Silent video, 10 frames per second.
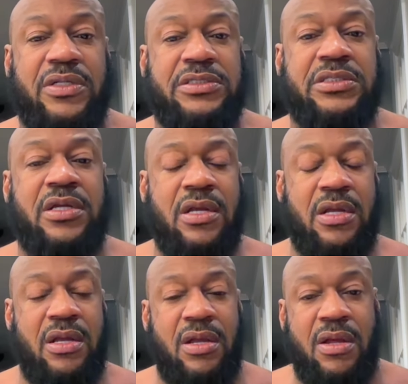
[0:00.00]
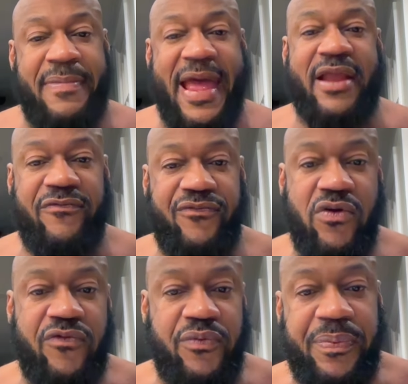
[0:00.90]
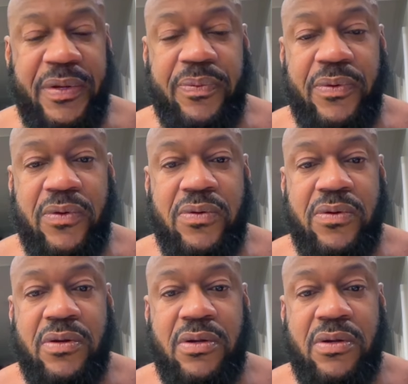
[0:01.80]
this back and forth with people